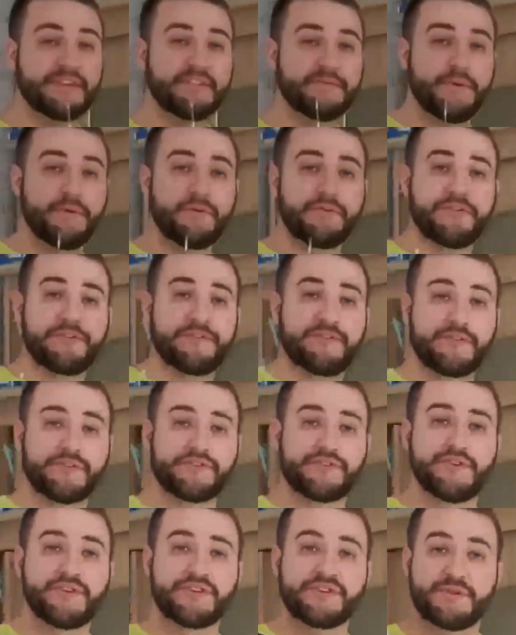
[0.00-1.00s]
are both
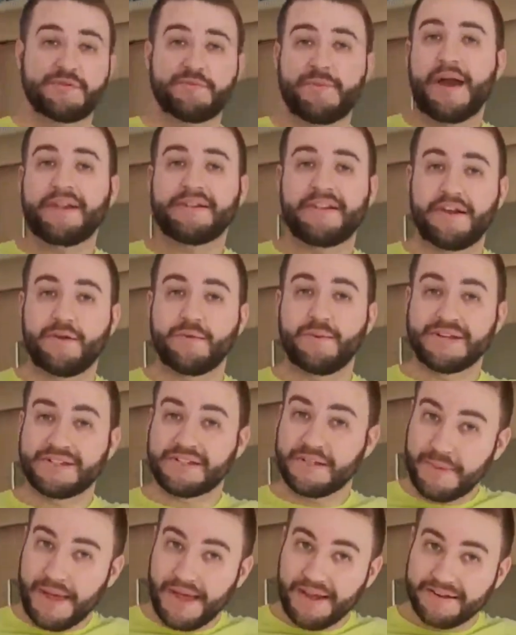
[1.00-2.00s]
shirts which Panda now wears
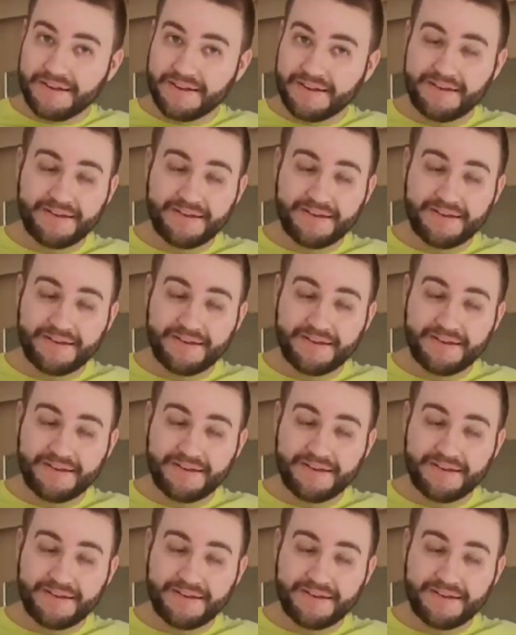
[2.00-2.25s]
to bed.